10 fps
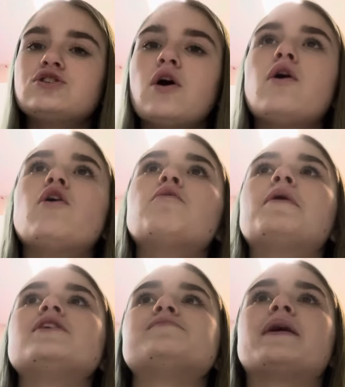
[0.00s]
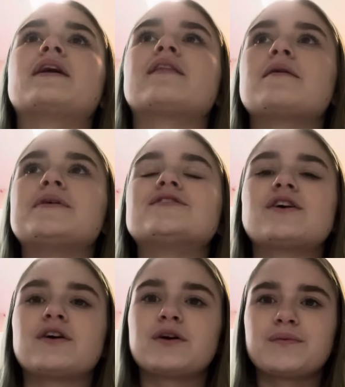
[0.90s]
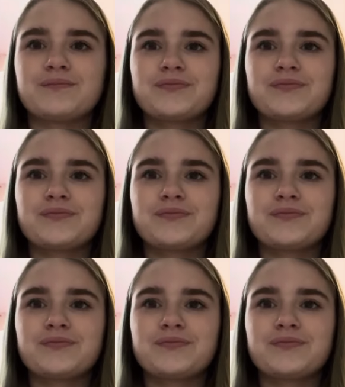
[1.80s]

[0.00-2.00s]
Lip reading: So much better, let me tell you.